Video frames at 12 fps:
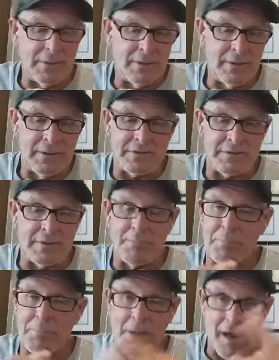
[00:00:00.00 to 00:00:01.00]
and it's
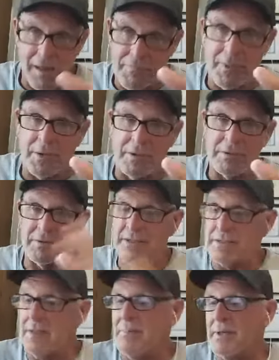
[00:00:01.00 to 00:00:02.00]
some blog post,
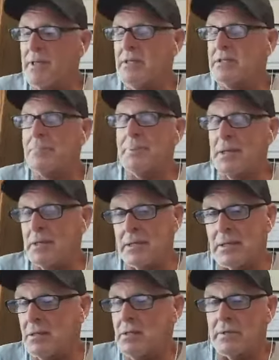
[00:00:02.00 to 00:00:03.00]
that's somebody's
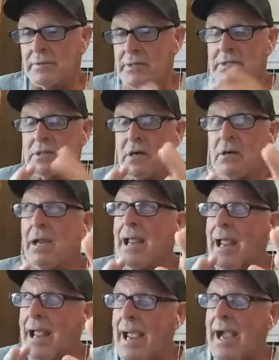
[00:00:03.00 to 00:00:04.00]
opinion. No, these are
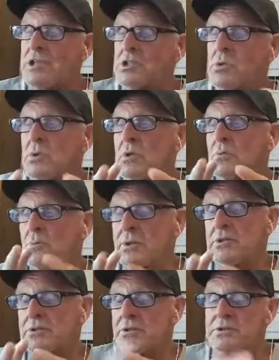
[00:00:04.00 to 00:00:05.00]
actual
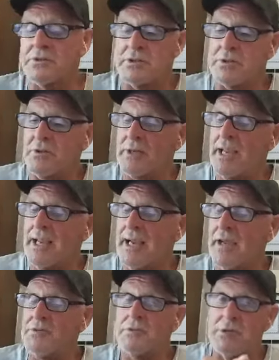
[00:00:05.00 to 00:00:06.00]
researches. Okay,
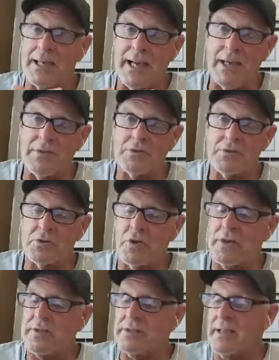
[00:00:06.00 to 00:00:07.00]
guys, so you guys
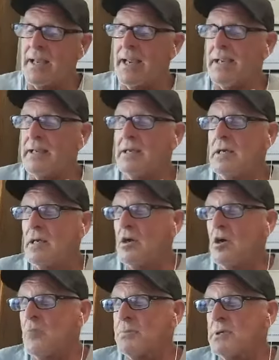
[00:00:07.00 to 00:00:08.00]
enjoy the day.
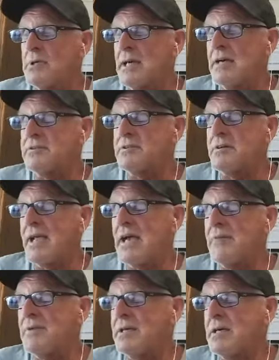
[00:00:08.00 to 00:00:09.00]
Hope you guys are
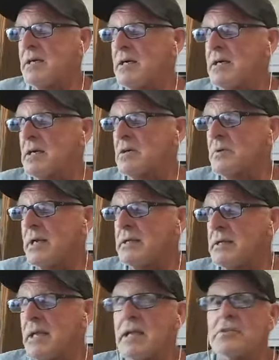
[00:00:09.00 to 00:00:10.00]
having a
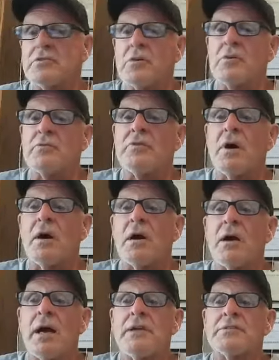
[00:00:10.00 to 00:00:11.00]
great day so
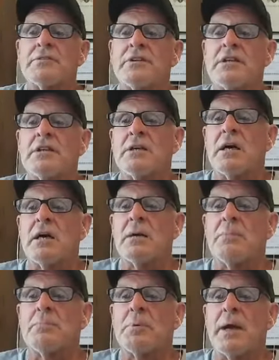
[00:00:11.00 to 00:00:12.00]
far. I see
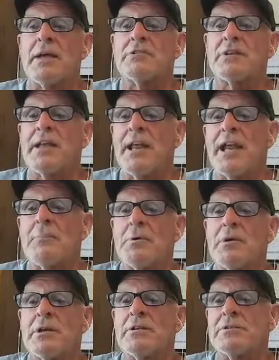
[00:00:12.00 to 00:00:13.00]
Bryce
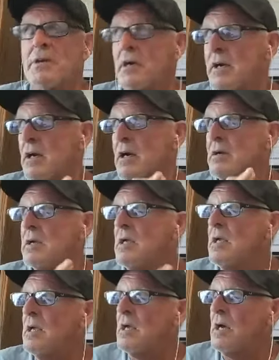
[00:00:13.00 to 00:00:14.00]
Cameron is on
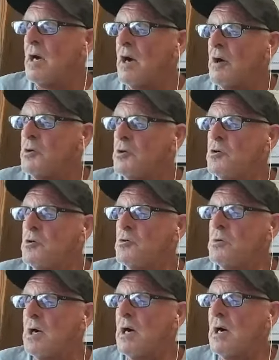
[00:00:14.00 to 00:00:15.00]
our
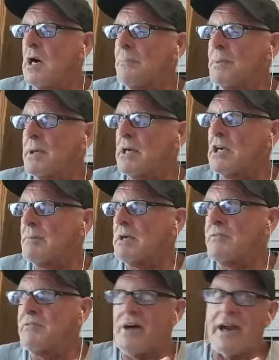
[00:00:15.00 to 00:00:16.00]
new
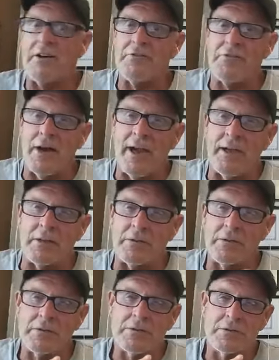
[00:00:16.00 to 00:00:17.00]
up-and-coming
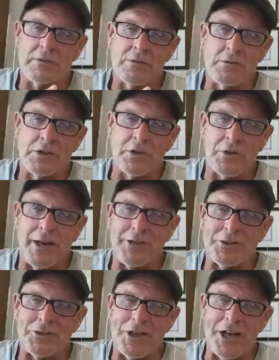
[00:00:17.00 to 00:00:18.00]
firefighter who's doing a
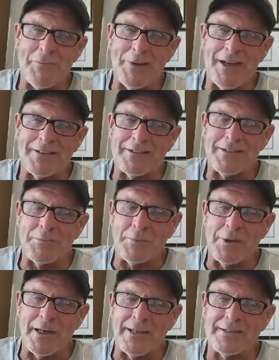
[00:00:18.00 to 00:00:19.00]
great job out there,
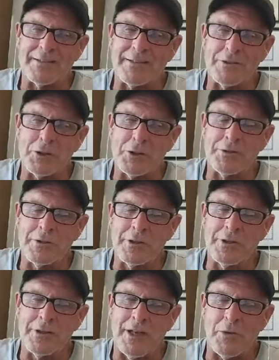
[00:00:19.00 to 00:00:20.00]
Bryce.
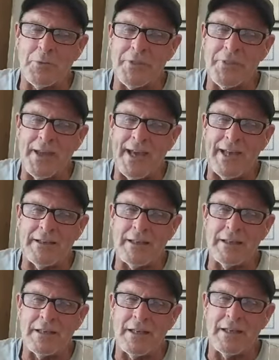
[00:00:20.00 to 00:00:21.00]
Good luck with that,
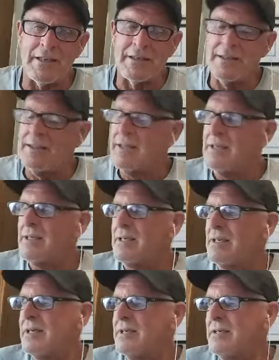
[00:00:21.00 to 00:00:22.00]

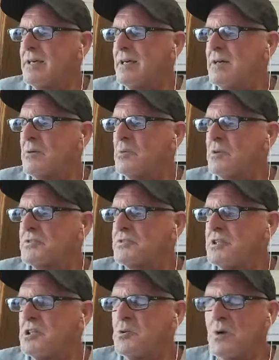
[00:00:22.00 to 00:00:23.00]
and we'll
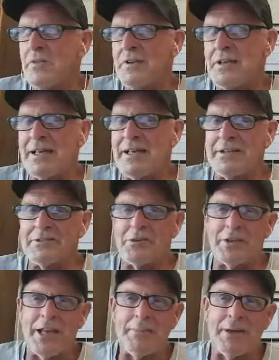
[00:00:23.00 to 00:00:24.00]
see you on the lines.
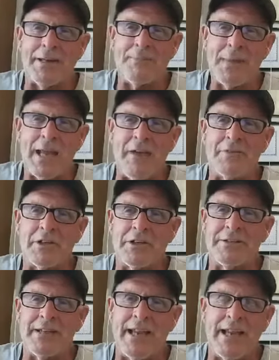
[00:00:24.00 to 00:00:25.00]
Okay, buddy, have a
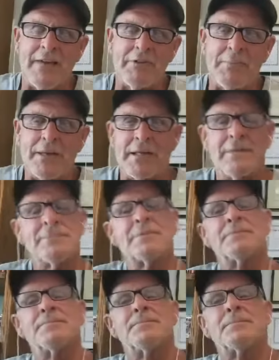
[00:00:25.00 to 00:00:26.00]
good day, everybody.
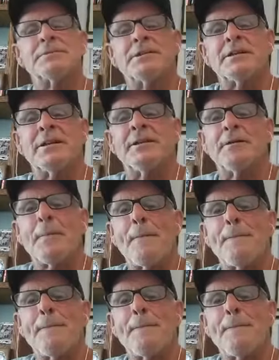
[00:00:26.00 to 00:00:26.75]
See you later.